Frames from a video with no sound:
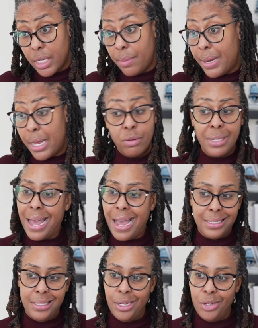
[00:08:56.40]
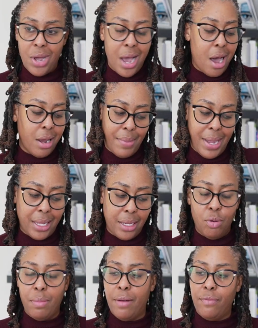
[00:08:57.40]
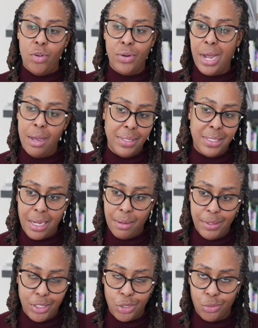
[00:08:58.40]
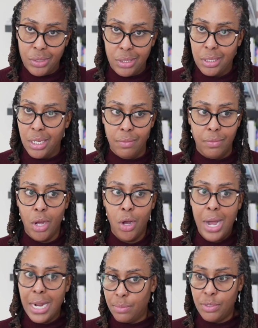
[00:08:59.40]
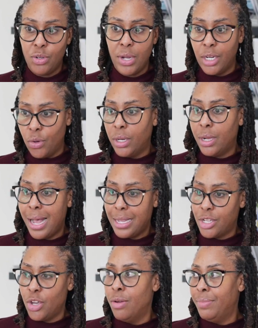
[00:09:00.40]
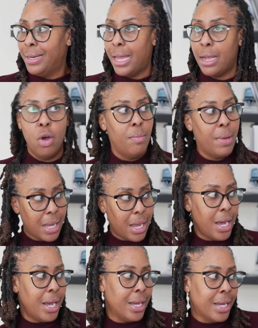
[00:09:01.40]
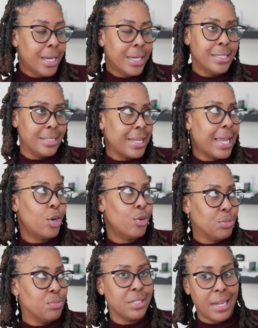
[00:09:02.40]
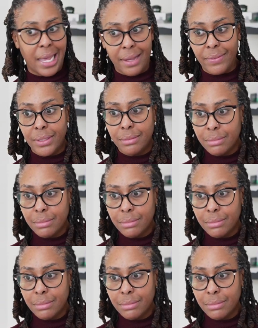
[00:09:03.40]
I'm not gonna lie and tell you I automatically pull my phone out and be taking pictures with the stuff. No, I just be trying to go in Costco and be like, oh my God, this is like Christmas in heaven.